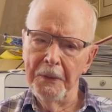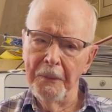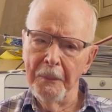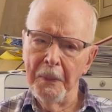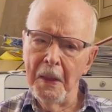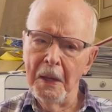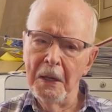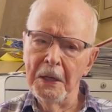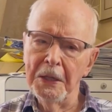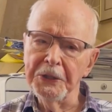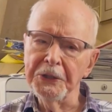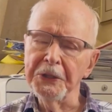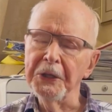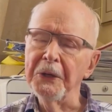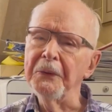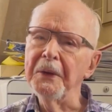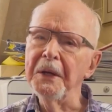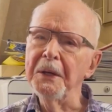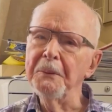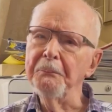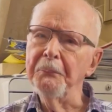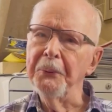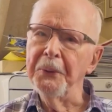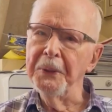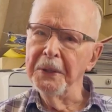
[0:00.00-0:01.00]
So
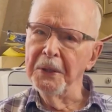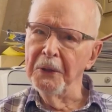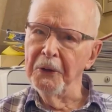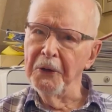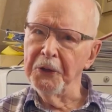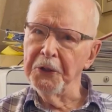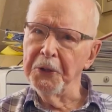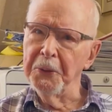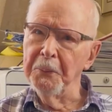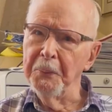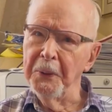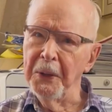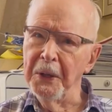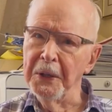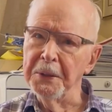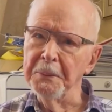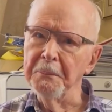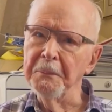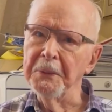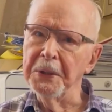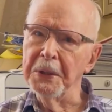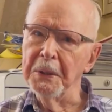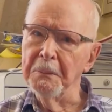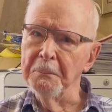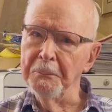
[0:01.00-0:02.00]
that preoccupied
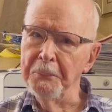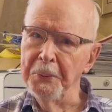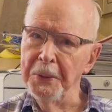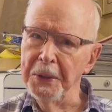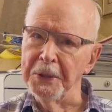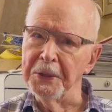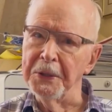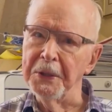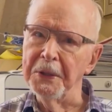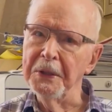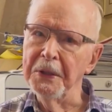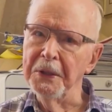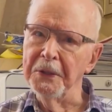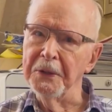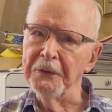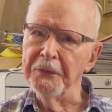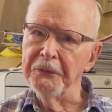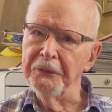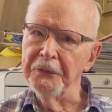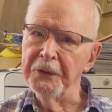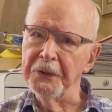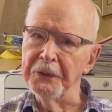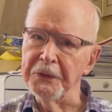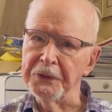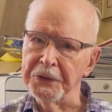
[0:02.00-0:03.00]
me a bit in the
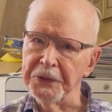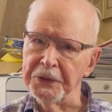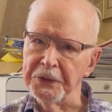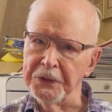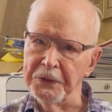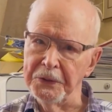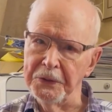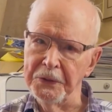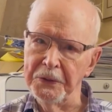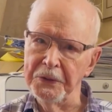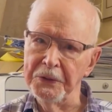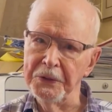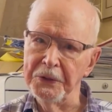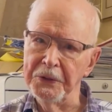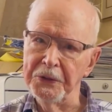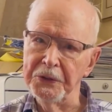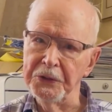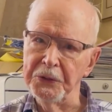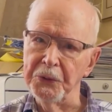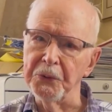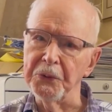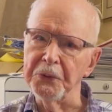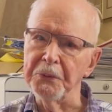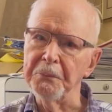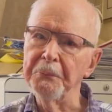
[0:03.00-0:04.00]
first
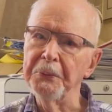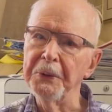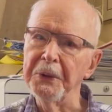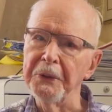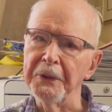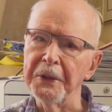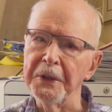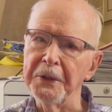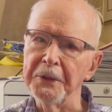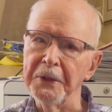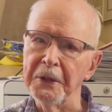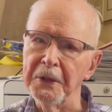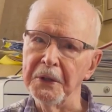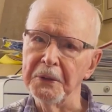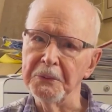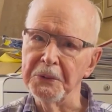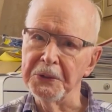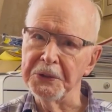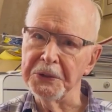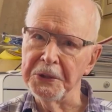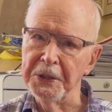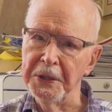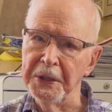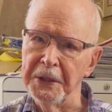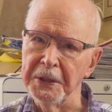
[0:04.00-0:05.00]
short period I was
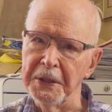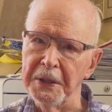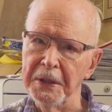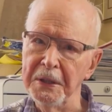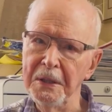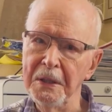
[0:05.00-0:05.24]
there.